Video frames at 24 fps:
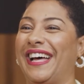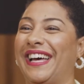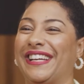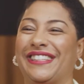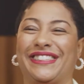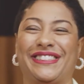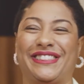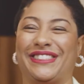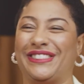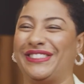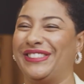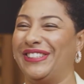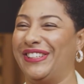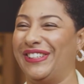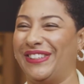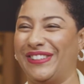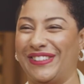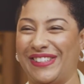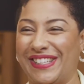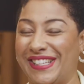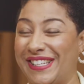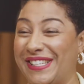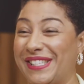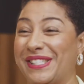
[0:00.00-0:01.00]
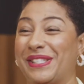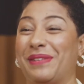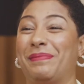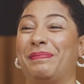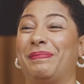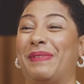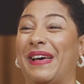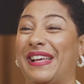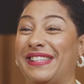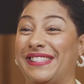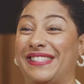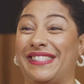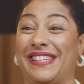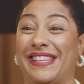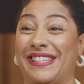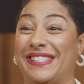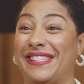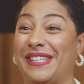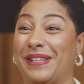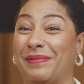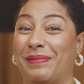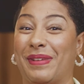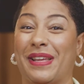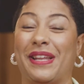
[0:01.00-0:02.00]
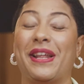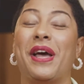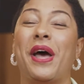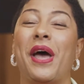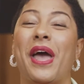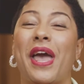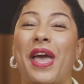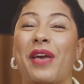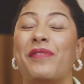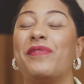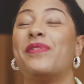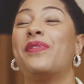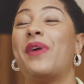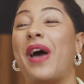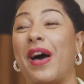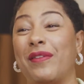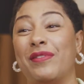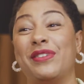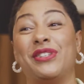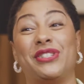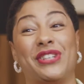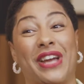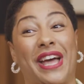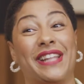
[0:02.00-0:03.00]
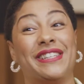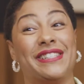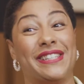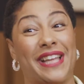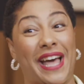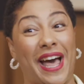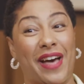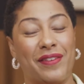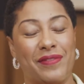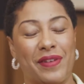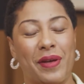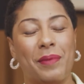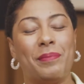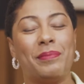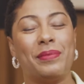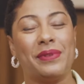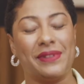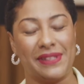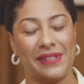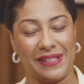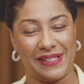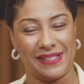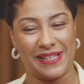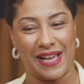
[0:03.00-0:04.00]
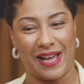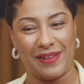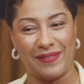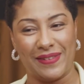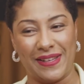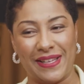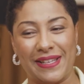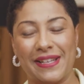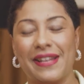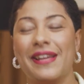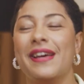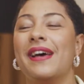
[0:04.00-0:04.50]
It's really? The best tasting meat. If you have a chance to have it, please have it.